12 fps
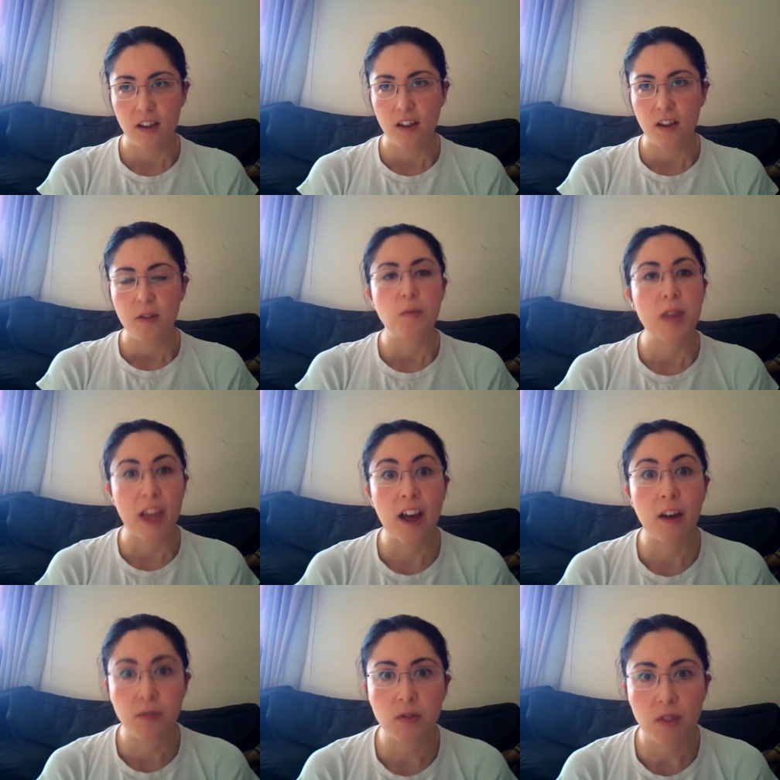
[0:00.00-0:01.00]
we
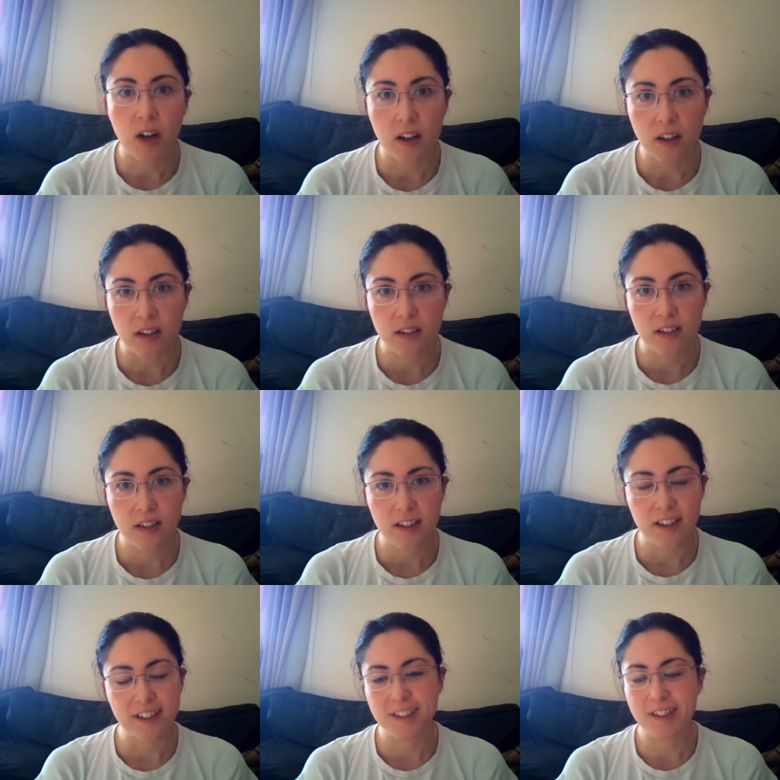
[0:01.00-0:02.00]
have to ride.
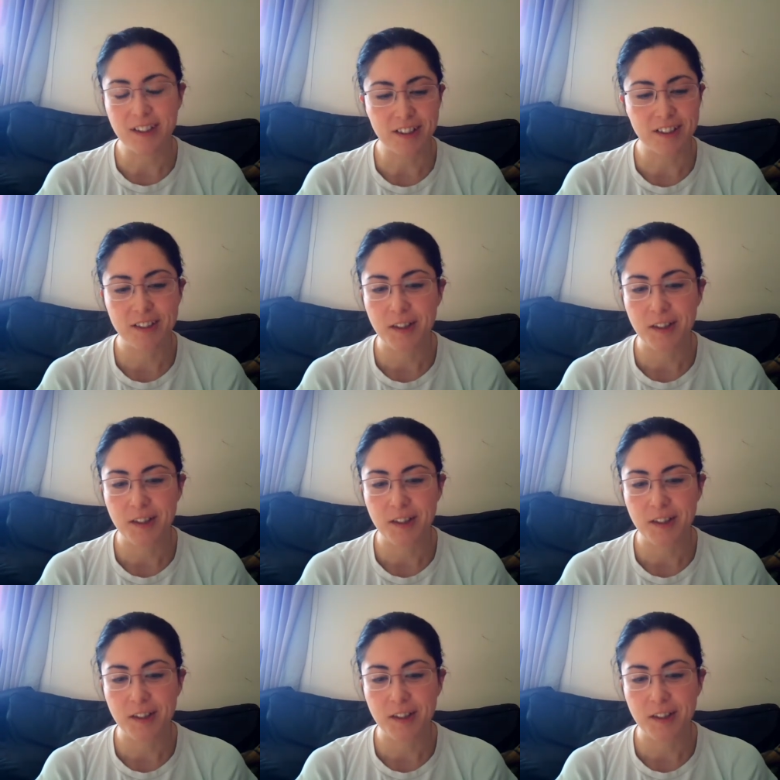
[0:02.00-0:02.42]
It's just